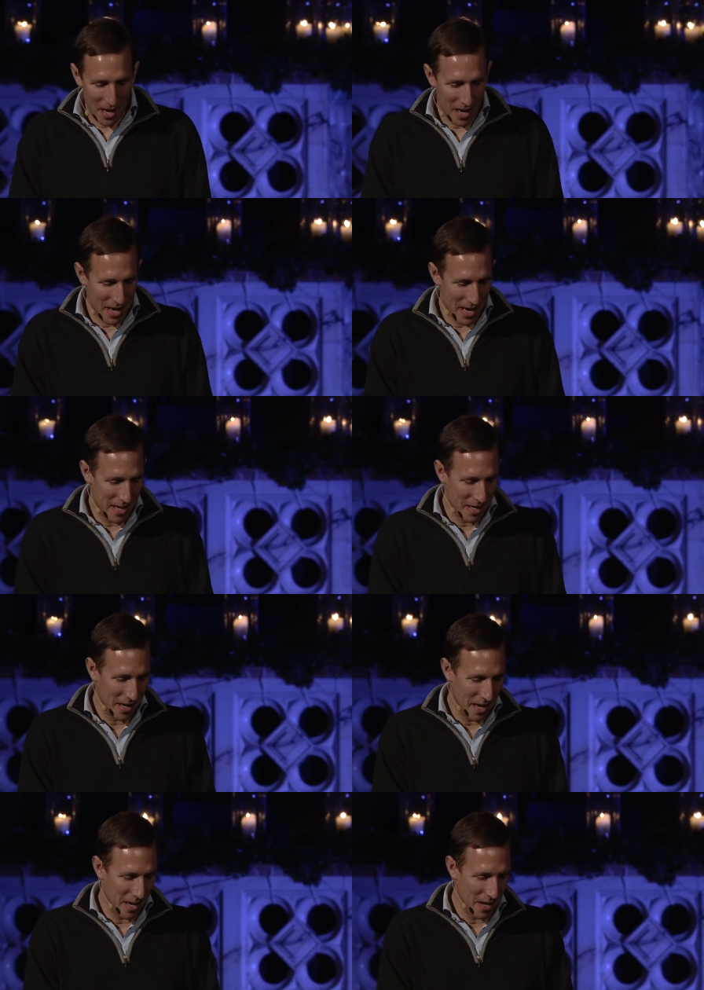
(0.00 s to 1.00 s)
uh, in
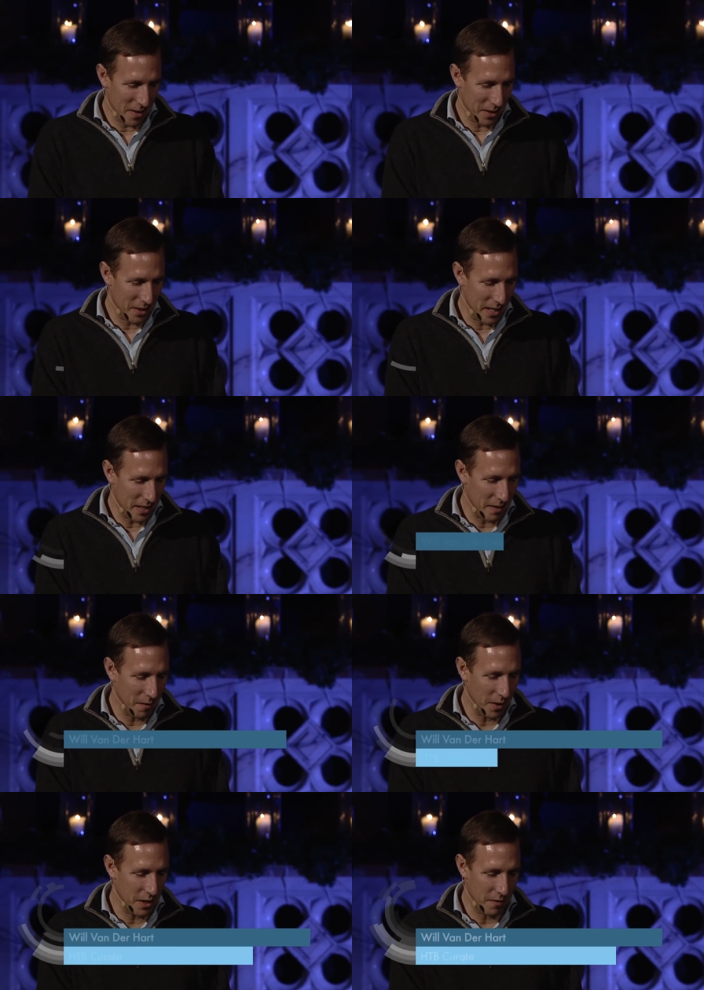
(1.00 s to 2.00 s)
uh, the seats in
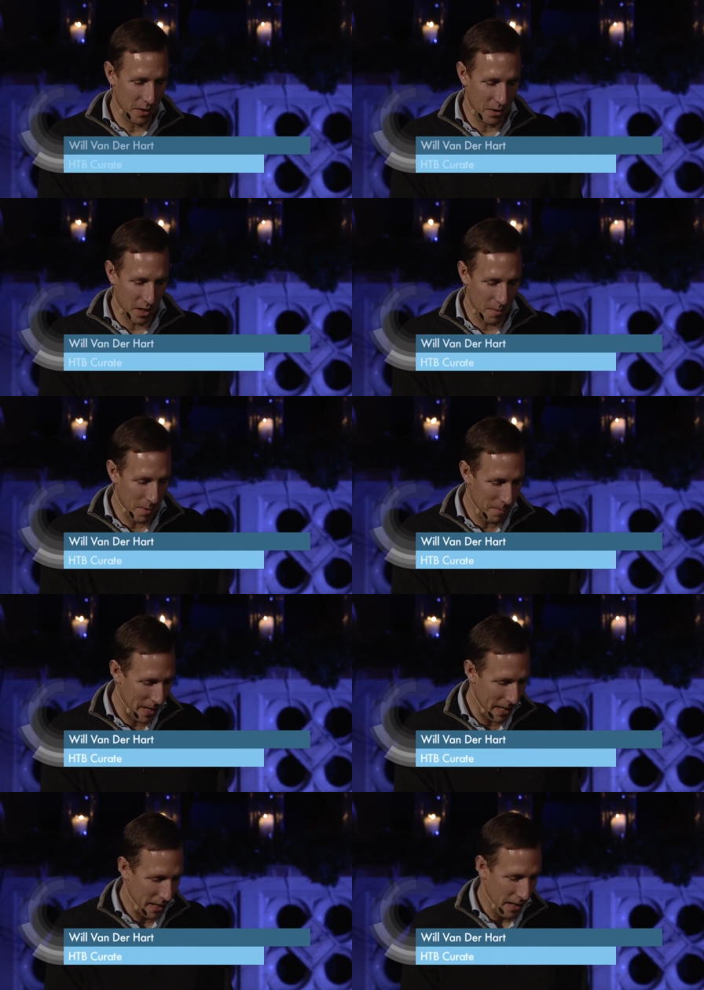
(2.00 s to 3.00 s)
front of you. Turn with
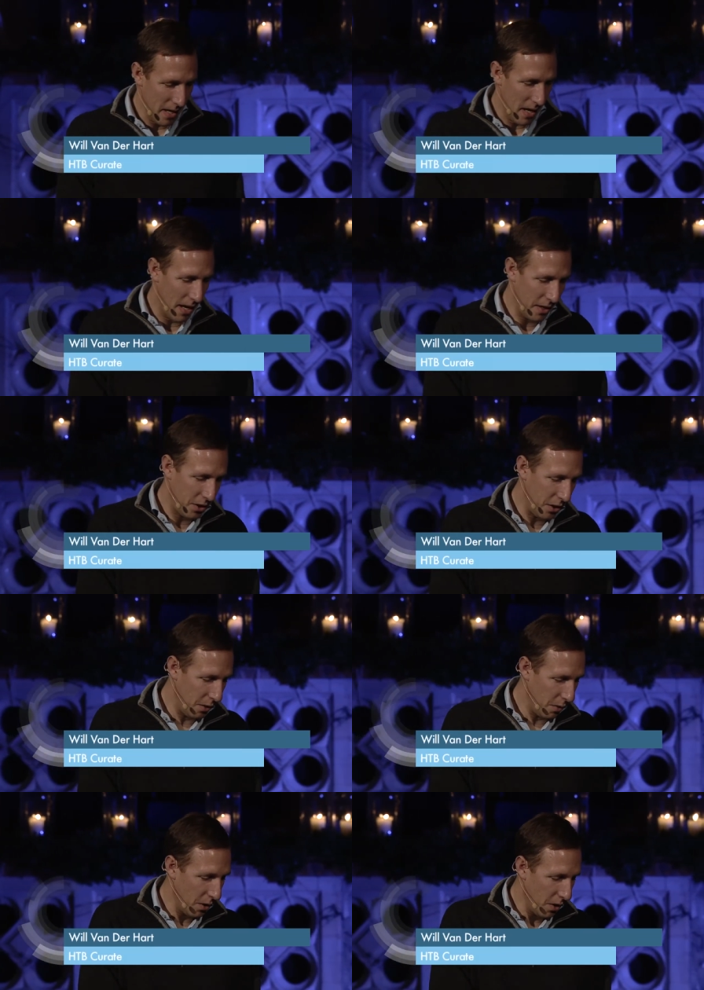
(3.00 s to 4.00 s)
me uh,
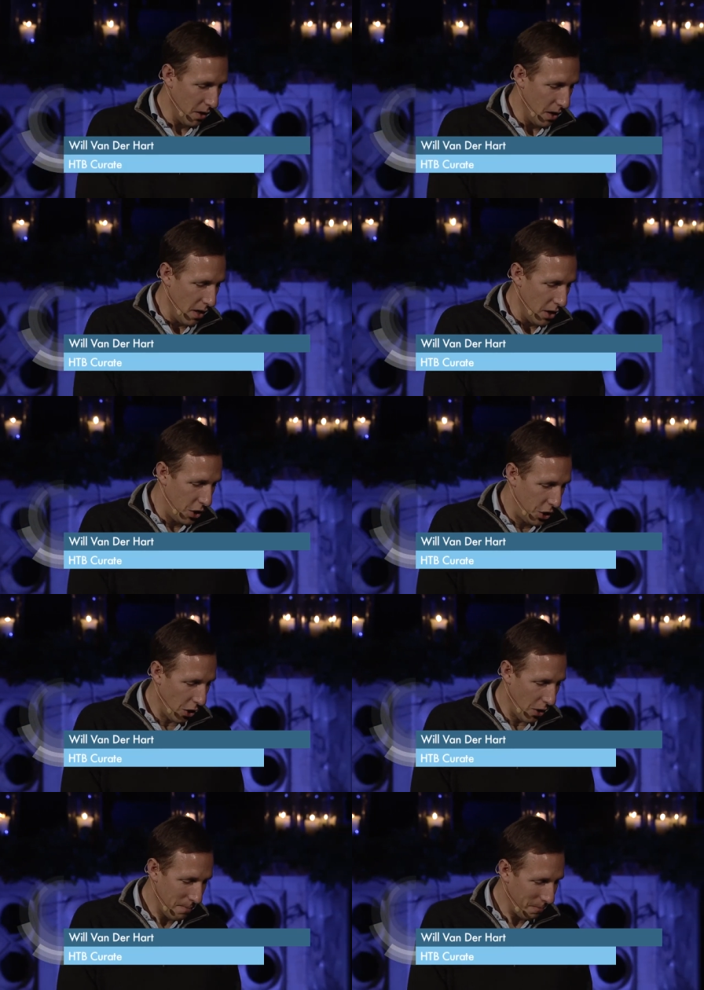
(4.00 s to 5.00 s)
to
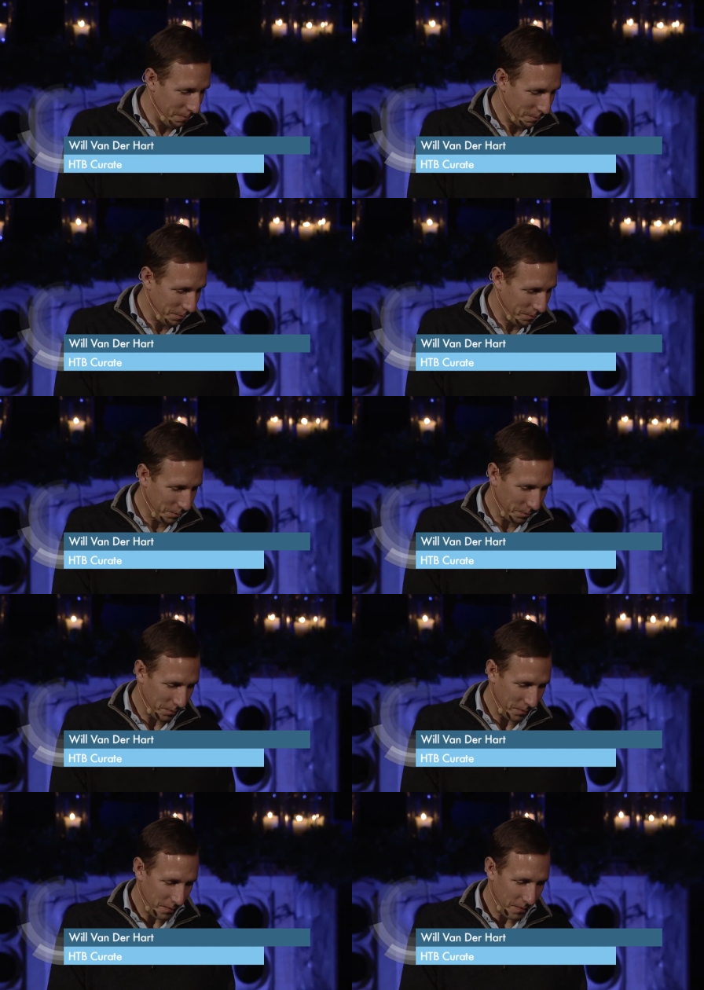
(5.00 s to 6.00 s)
John,
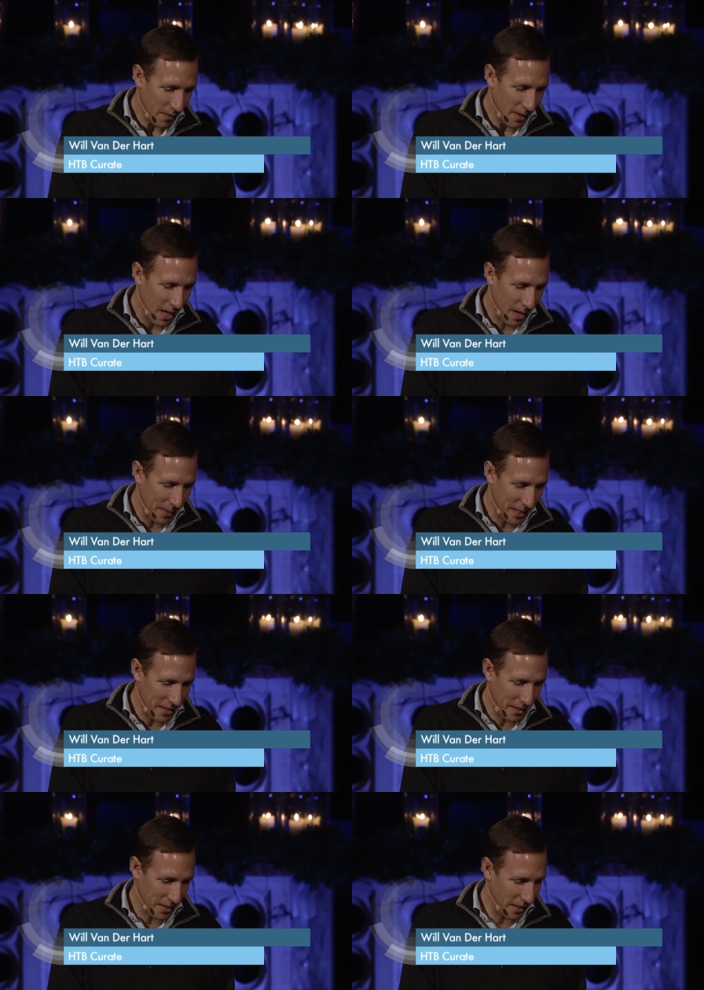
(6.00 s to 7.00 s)
and we are
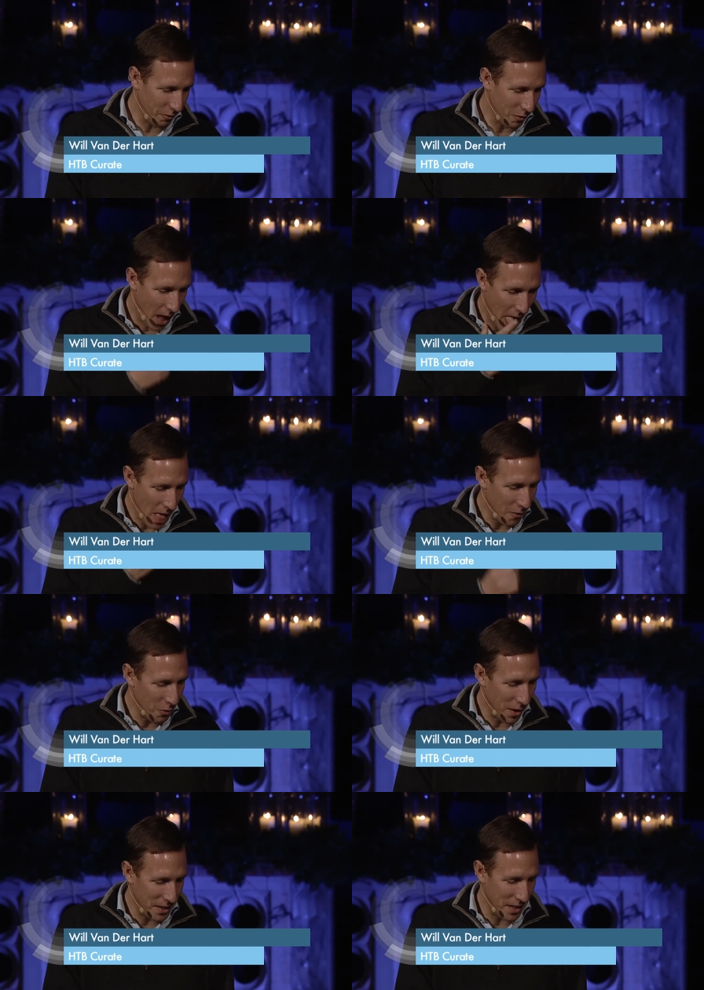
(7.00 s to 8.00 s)
starting right
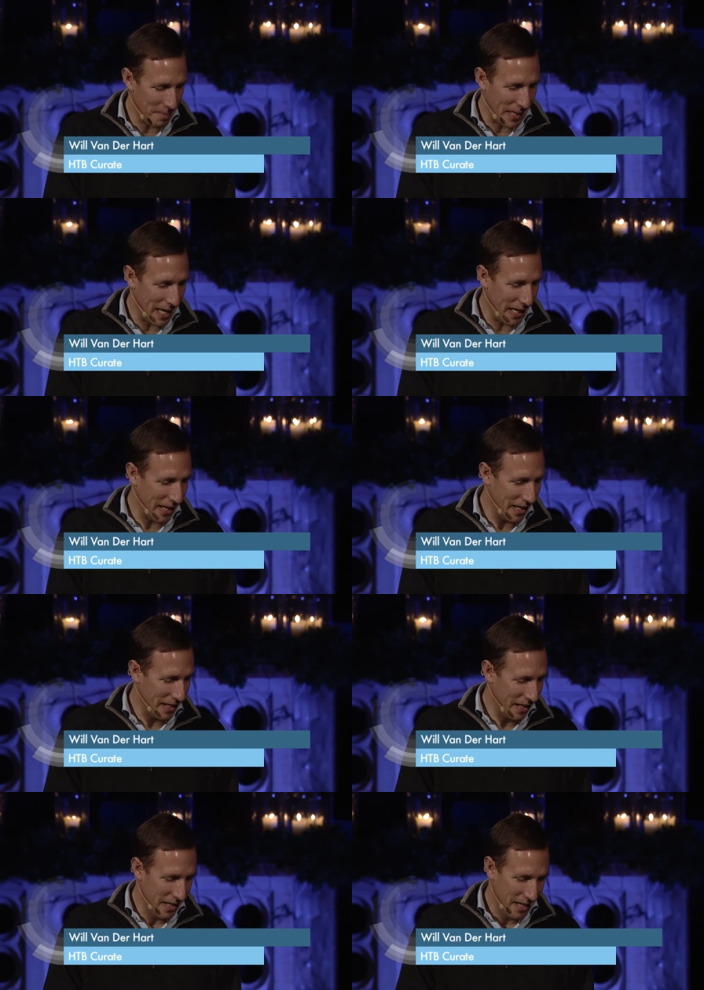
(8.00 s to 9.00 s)
right at the beginning
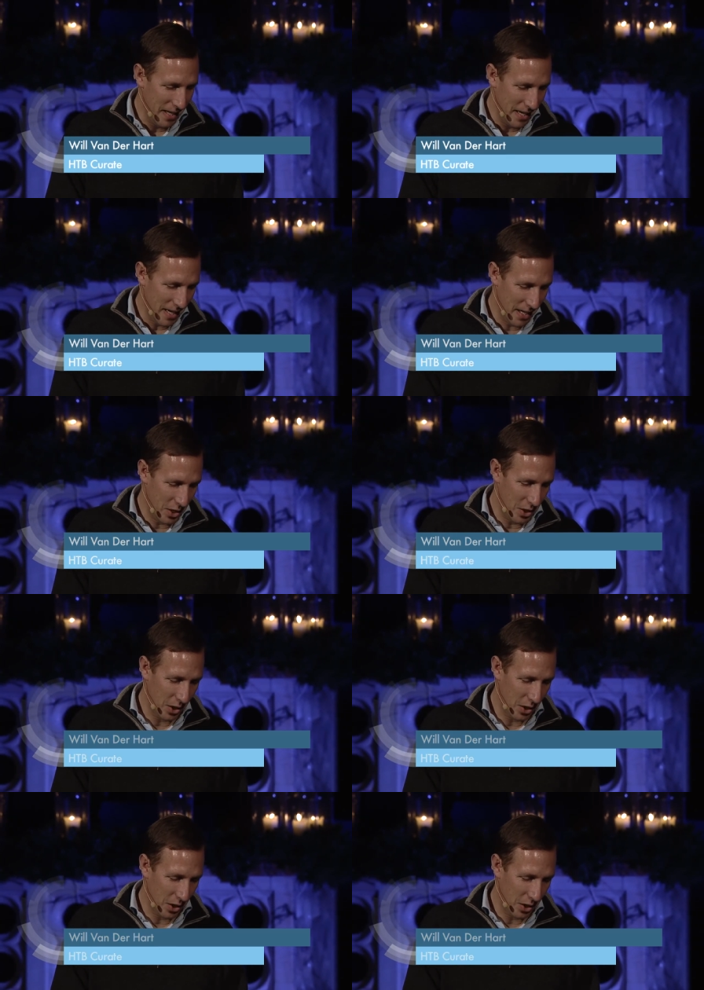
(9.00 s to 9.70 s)
in